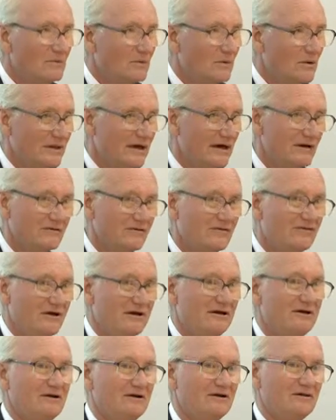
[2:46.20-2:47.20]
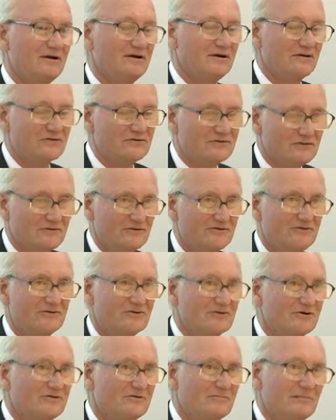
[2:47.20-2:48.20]
Without thinking of the cost of the
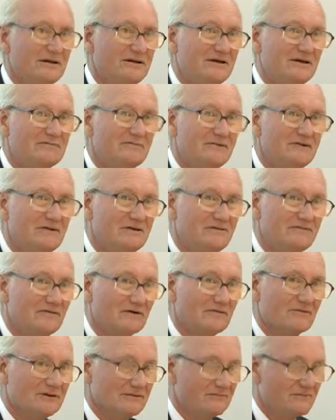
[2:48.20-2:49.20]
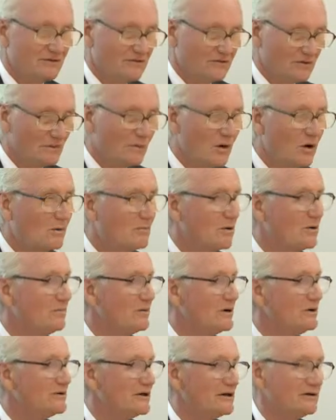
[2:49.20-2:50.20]
storage medium, you've got the normal
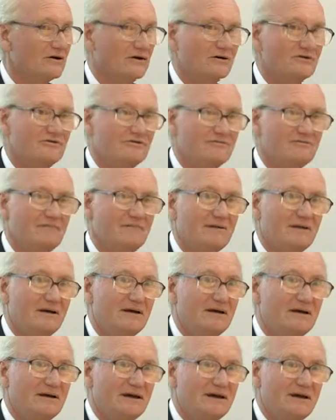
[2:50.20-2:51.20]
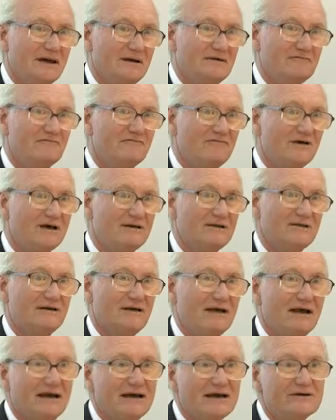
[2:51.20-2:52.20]
building costs: heat and
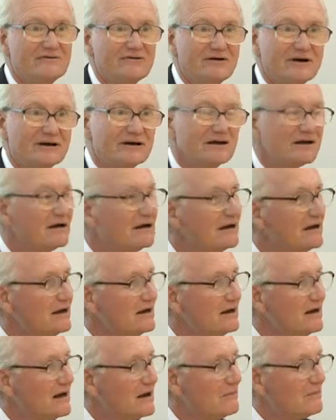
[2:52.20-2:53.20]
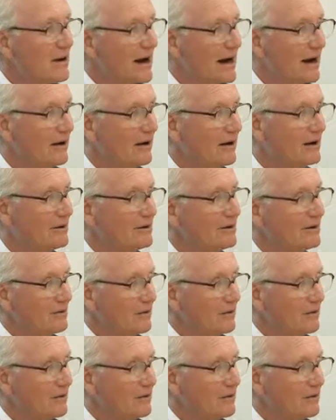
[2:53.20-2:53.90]
vent, electric, power.